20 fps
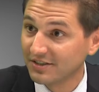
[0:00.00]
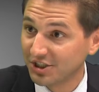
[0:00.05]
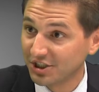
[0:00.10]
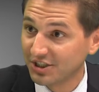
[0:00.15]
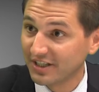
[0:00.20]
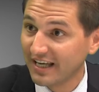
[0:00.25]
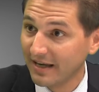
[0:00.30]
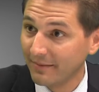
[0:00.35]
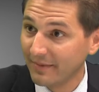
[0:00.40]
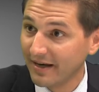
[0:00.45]

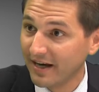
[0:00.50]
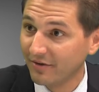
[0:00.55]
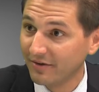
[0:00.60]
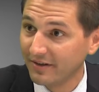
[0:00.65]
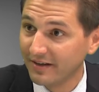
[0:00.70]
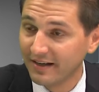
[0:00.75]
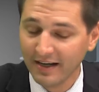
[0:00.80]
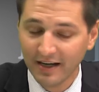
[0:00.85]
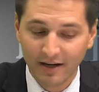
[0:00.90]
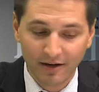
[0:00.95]
just came out,
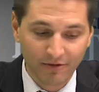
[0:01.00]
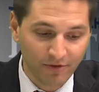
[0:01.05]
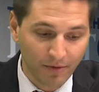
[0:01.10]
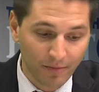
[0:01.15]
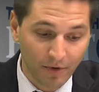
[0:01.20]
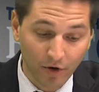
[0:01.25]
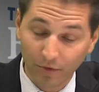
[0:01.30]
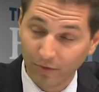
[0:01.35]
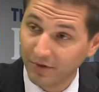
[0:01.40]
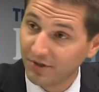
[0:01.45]
and
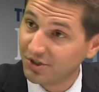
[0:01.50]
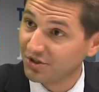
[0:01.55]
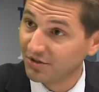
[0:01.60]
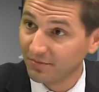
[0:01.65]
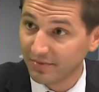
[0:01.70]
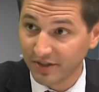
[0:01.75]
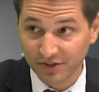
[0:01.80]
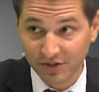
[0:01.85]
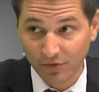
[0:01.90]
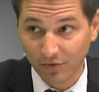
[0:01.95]
from our original
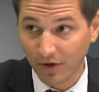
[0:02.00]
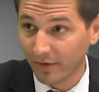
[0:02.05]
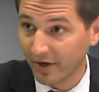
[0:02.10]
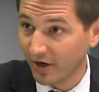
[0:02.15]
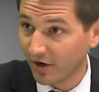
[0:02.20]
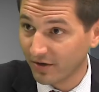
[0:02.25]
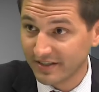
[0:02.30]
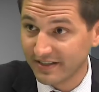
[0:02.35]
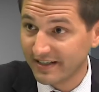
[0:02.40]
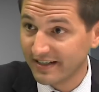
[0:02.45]
bill to where we
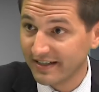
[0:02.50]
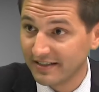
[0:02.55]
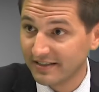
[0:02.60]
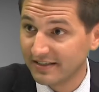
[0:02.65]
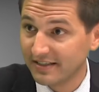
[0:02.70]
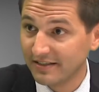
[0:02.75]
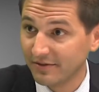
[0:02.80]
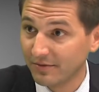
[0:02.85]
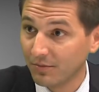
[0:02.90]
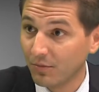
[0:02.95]
are today
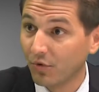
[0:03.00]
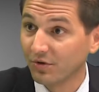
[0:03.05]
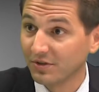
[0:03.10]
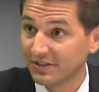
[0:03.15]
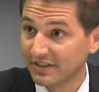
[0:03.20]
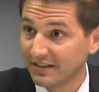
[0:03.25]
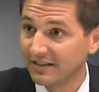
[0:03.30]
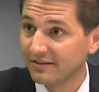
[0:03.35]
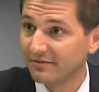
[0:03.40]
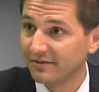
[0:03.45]
is even more
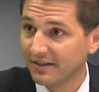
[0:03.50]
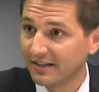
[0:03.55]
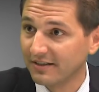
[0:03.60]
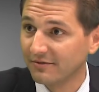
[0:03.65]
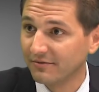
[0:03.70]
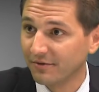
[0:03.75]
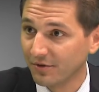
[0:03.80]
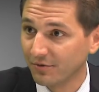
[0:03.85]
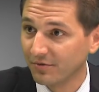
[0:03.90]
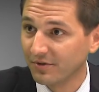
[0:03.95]

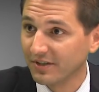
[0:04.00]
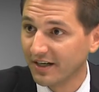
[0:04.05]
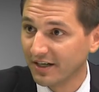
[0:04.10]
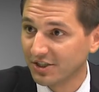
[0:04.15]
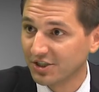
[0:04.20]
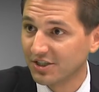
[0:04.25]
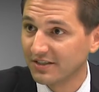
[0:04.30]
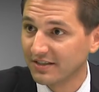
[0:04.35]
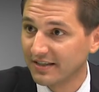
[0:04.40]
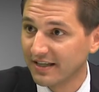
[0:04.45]
significant for the
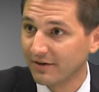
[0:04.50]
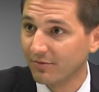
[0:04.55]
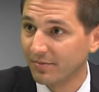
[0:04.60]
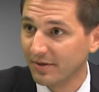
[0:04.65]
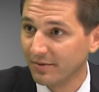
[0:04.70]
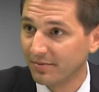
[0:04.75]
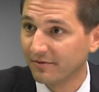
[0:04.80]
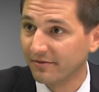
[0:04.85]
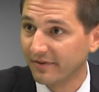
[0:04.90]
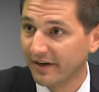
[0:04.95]
reductions that will
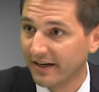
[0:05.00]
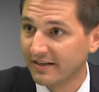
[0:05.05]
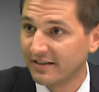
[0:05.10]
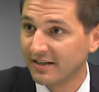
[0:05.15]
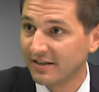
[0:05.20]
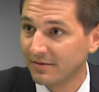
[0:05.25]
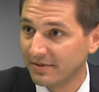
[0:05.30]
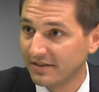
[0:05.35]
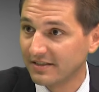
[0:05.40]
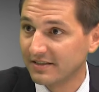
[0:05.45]
be provided
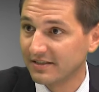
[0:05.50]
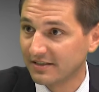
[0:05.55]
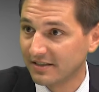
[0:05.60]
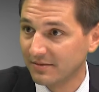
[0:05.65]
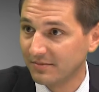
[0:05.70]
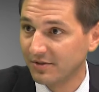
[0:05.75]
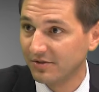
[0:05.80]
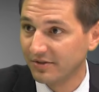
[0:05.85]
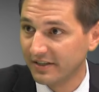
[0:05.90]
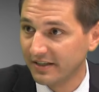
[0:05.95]
to the business
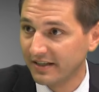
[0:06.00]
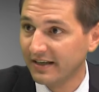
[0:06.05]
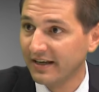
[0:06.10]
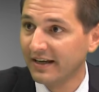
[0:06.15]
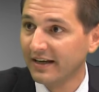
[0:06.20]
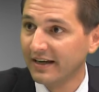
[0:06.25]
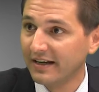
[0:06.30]
community